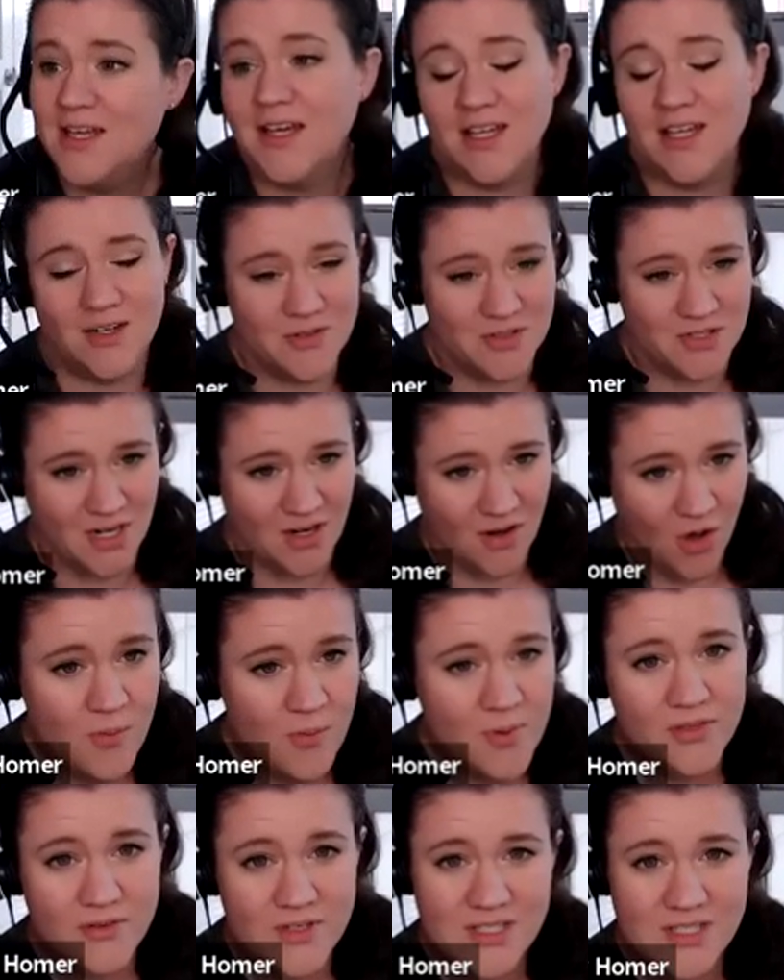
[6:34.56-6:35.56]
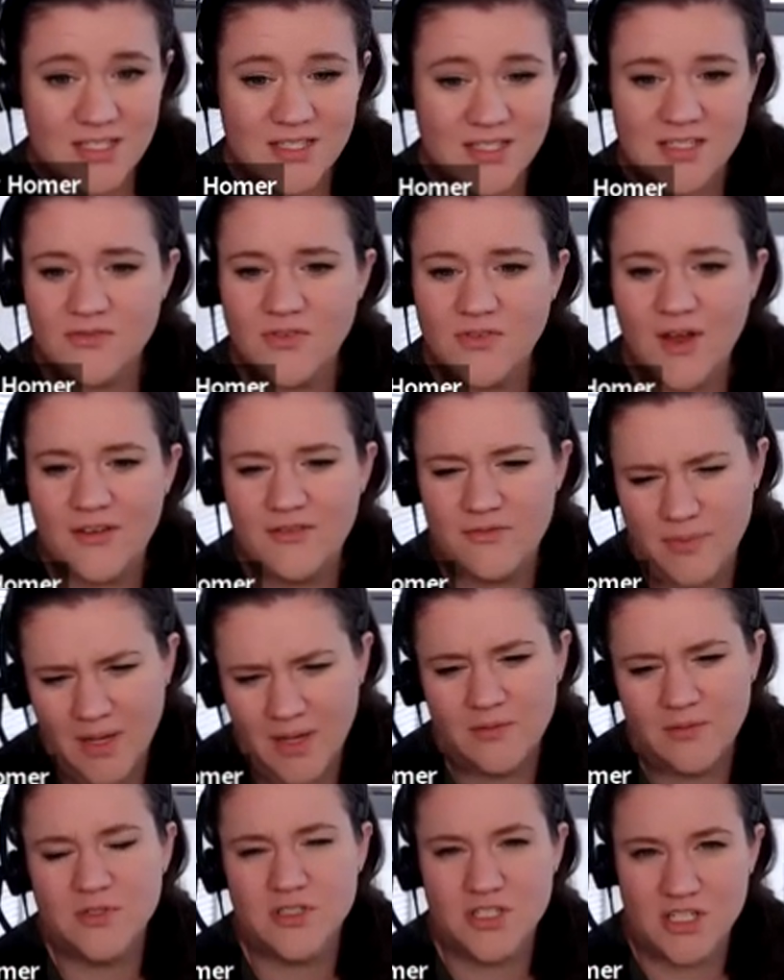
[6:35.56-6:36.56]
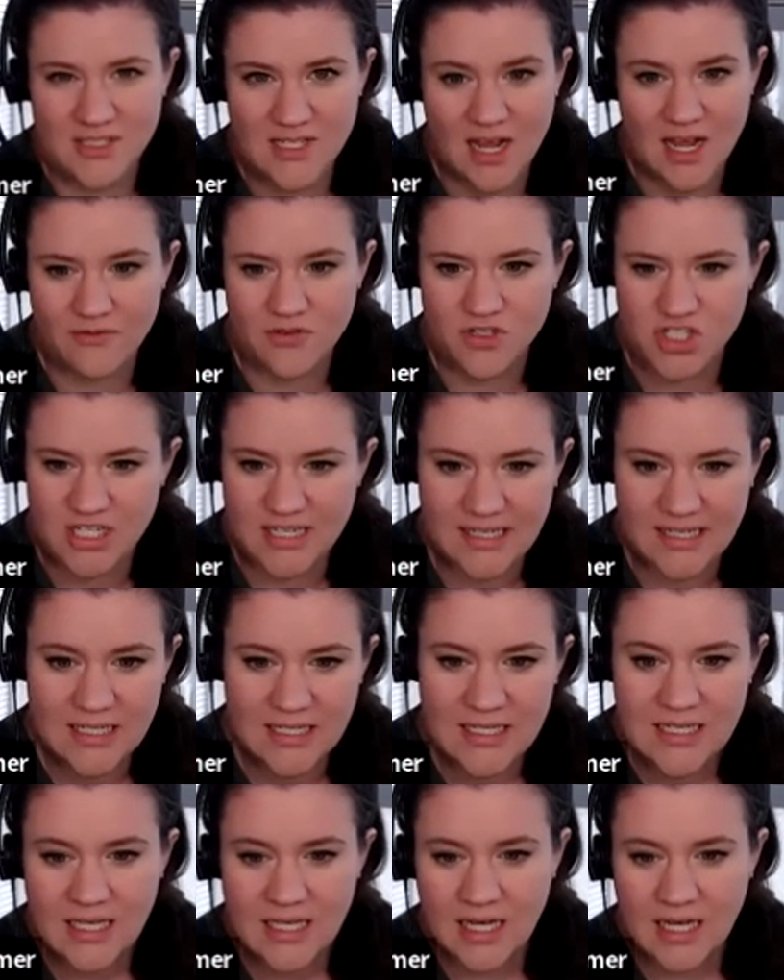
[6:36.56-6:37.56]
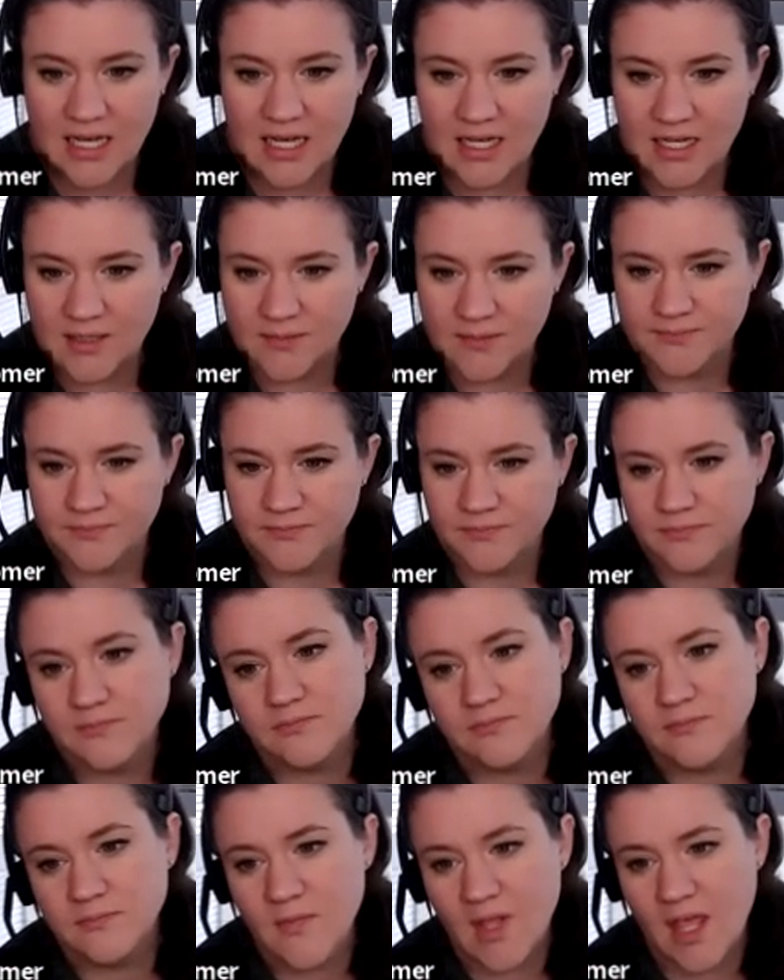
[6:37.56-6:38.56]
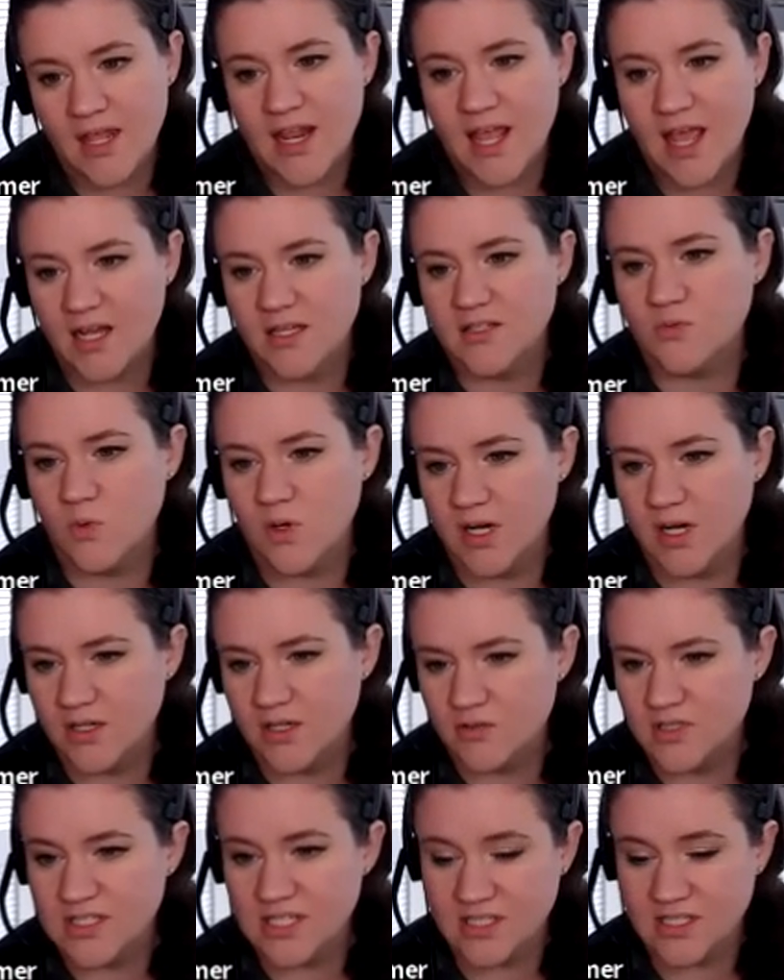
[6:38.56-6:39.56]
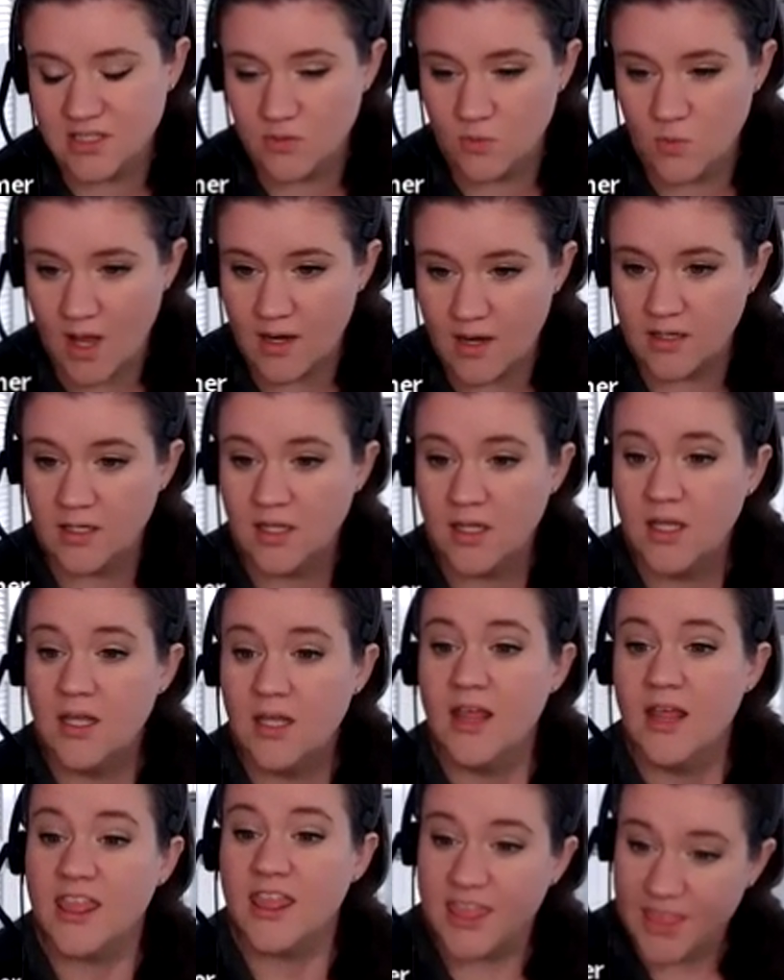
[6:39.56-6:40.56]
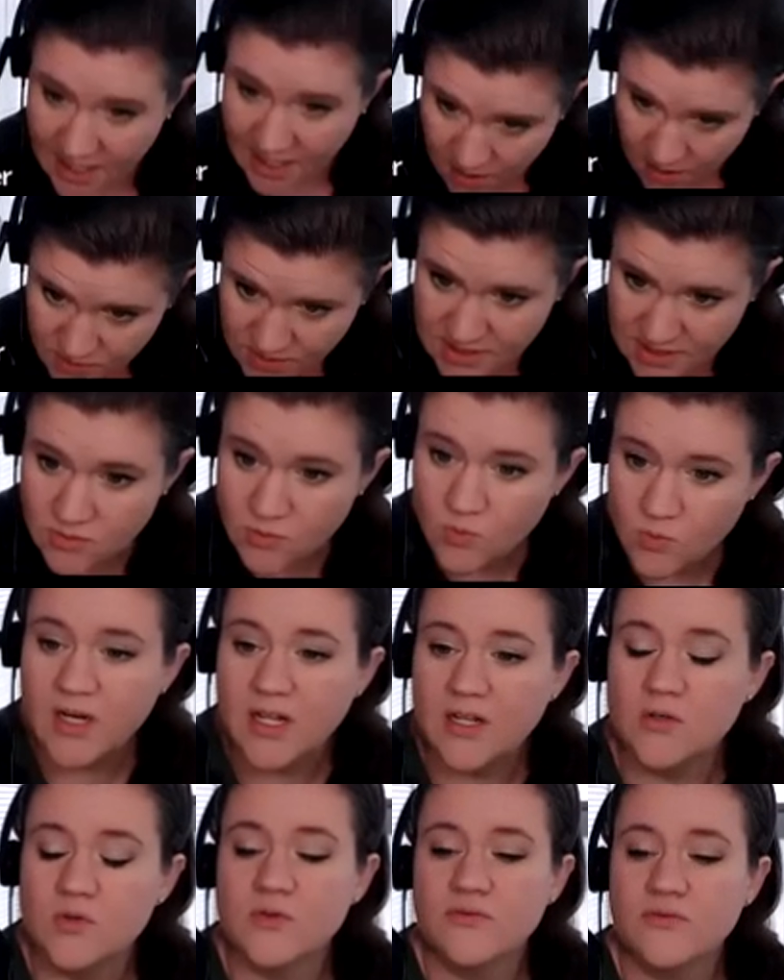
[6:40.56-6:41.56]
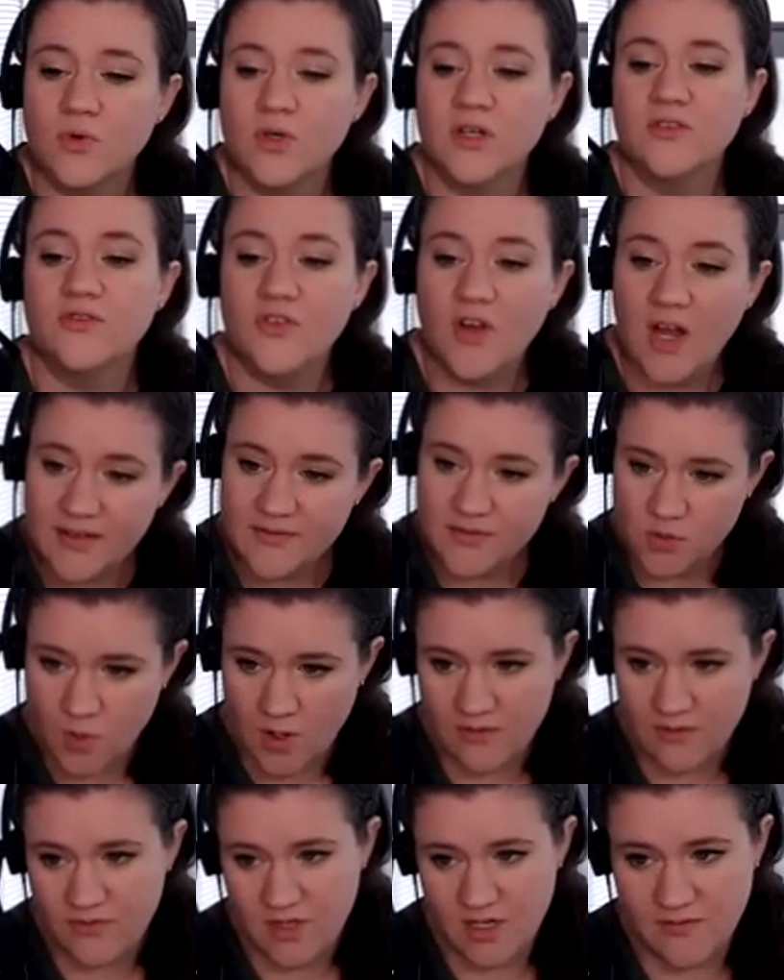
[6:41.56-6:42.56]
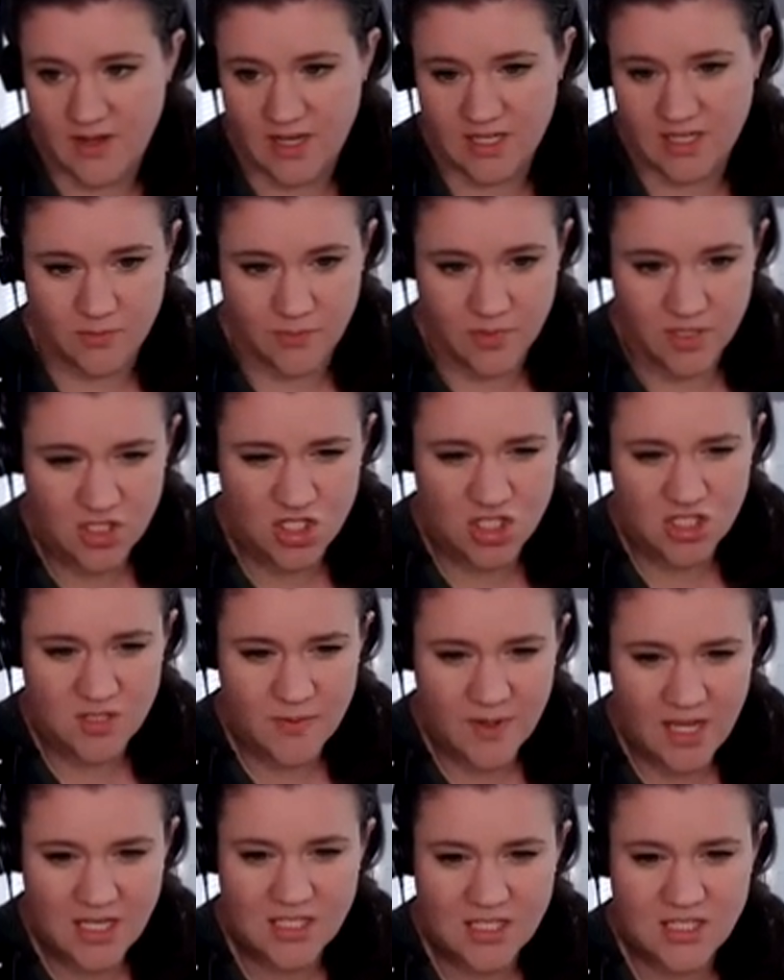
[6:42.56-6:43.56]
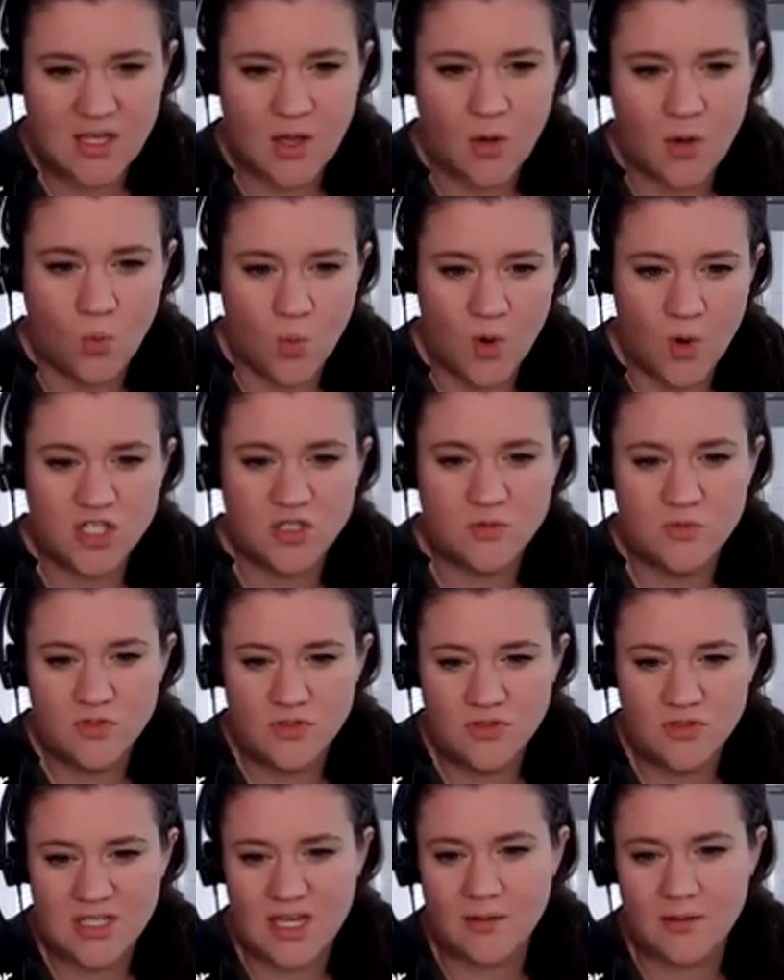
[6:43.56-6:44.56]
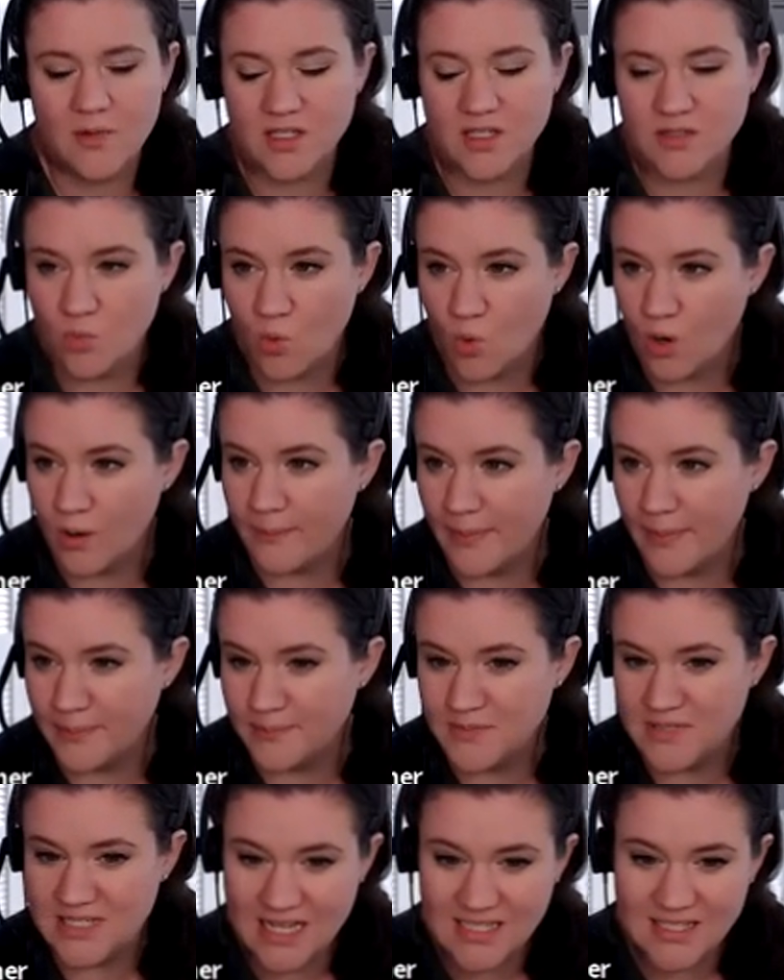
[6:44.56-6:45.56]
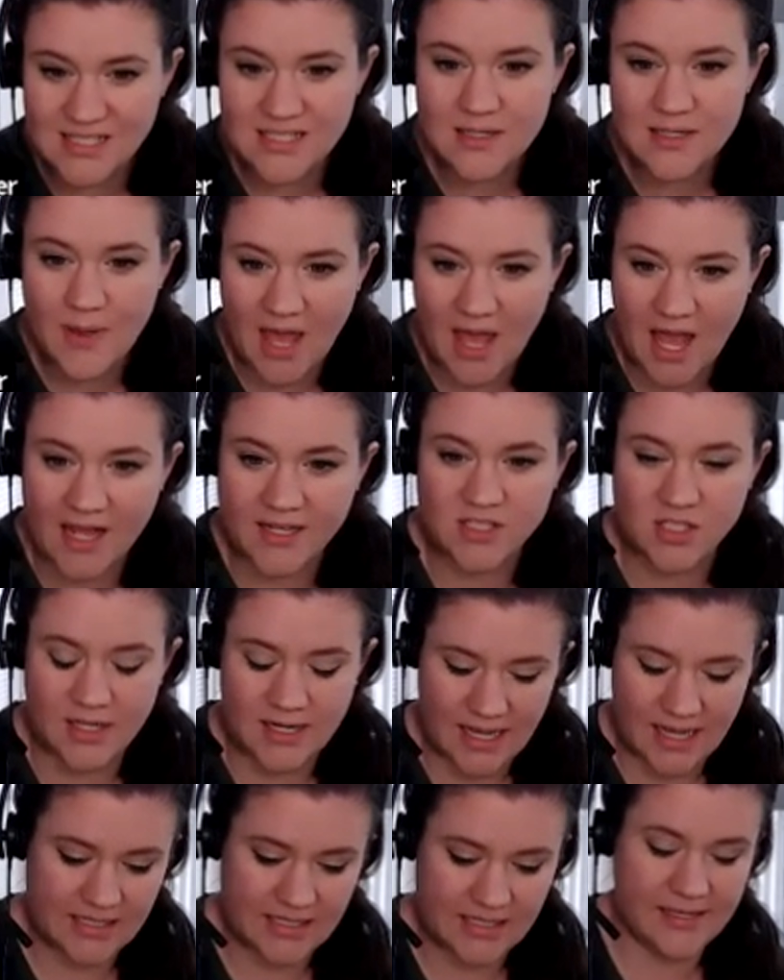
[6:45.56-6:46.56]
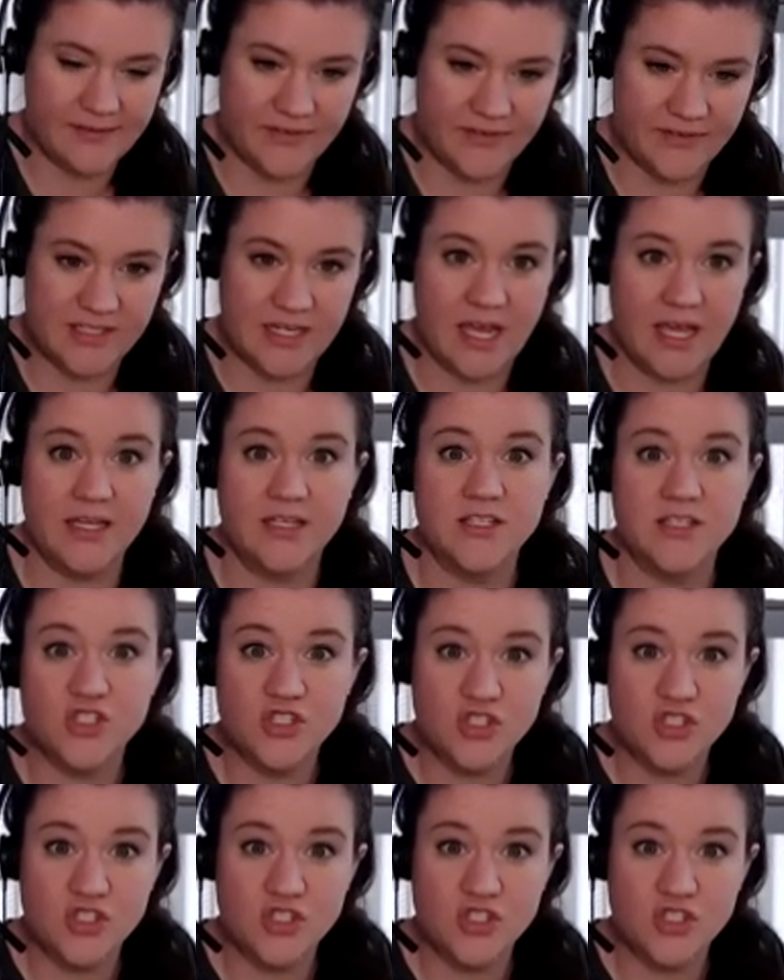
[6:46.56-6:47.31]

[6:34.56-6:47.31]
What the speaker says: Now it's not open 365, but we're just averaging. And has 161,145 square feet of exhibition space. Which museum is more densely packed on any given day?